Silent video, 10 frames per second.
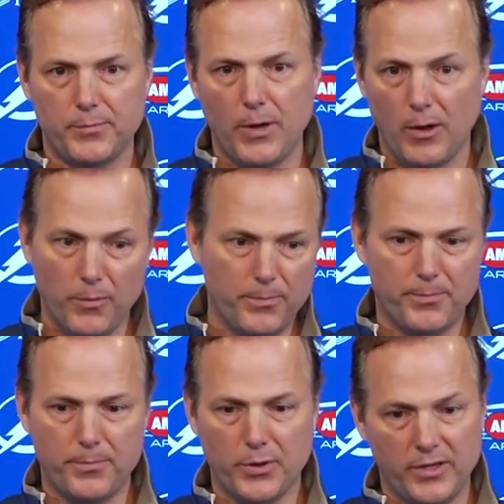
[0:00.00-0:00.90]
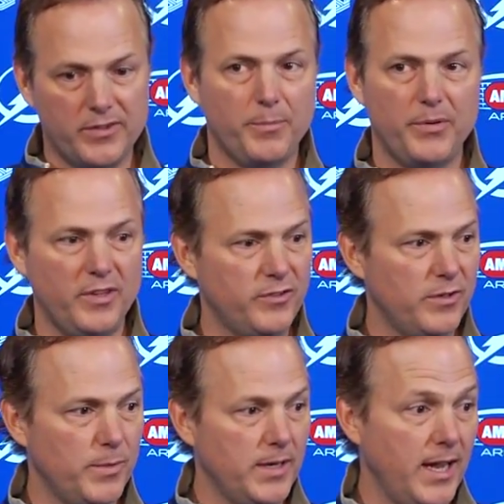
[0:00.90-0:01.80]
help put us in a position
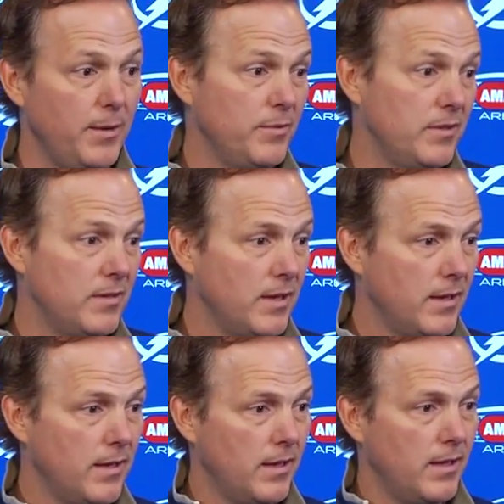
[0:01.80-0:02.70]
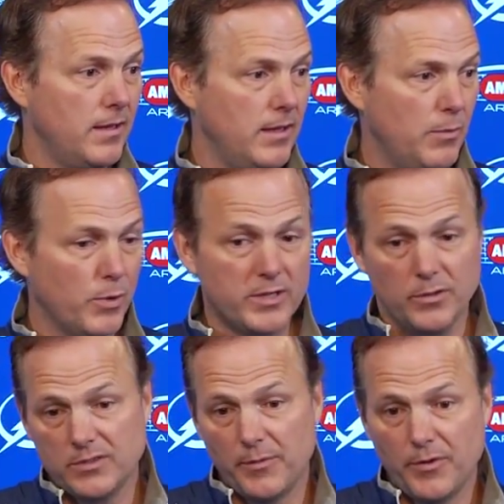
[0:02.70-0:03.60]
to win games, and it worked
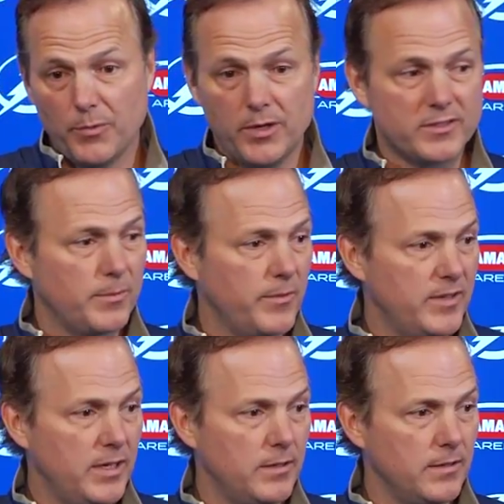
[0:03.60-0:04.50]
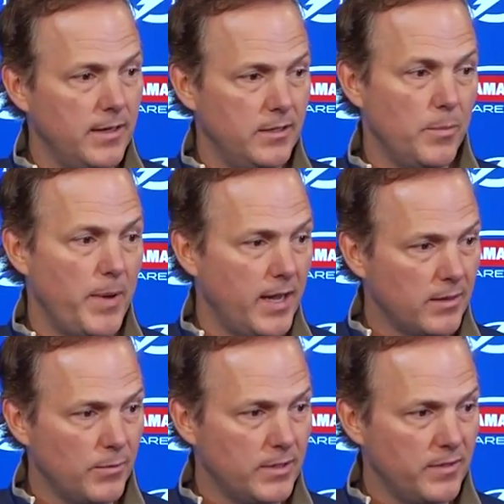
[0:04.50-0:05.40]
out. Some of it worked, some of it didn't. And you bank
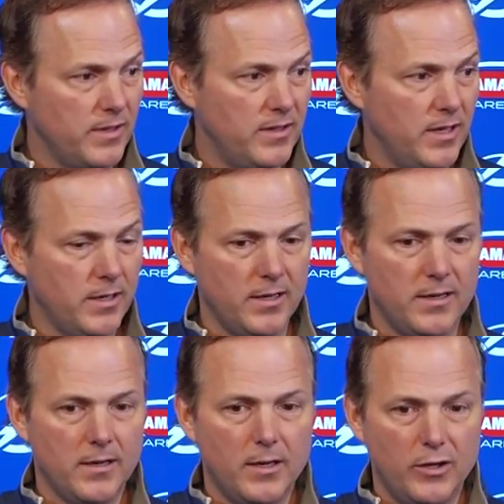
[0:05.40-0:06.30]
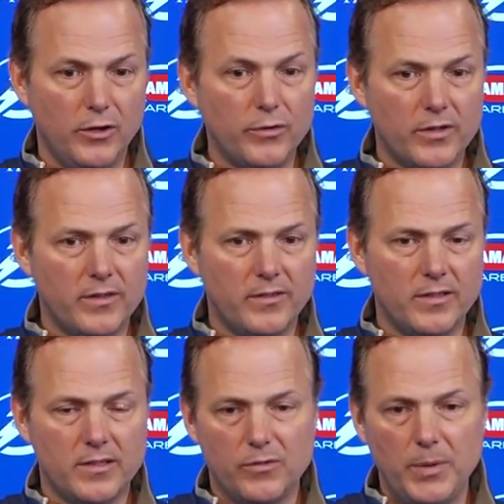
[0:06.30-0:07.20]
the ones that did and use it as an
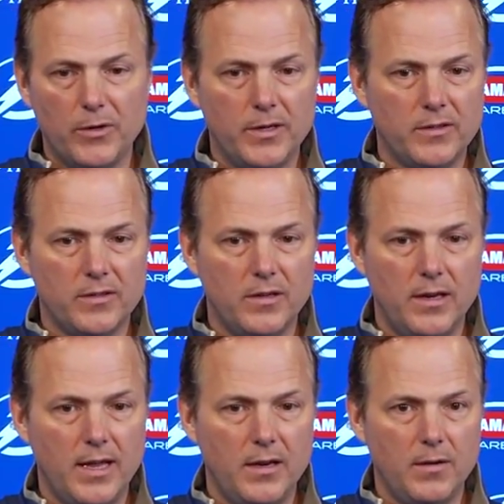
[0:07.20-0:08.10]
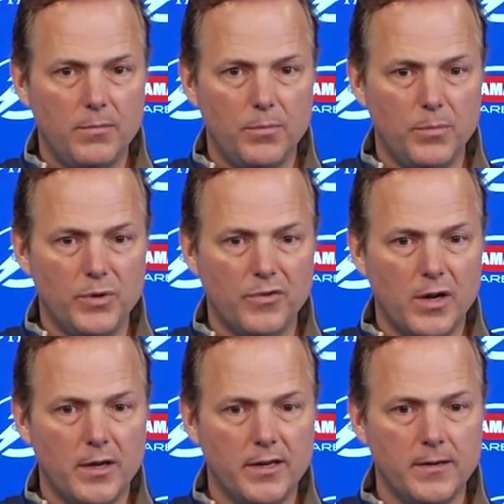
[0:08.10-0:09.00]
experience and move
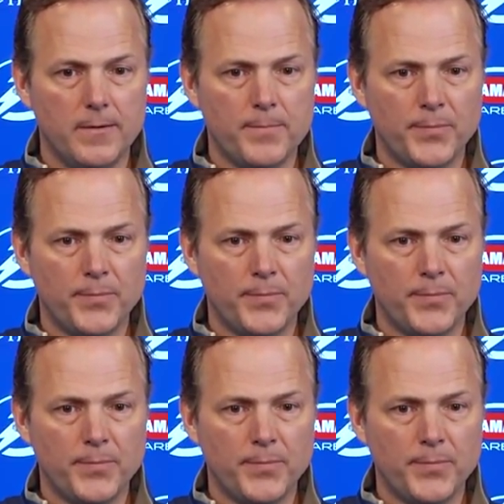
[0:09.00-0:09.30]
on. And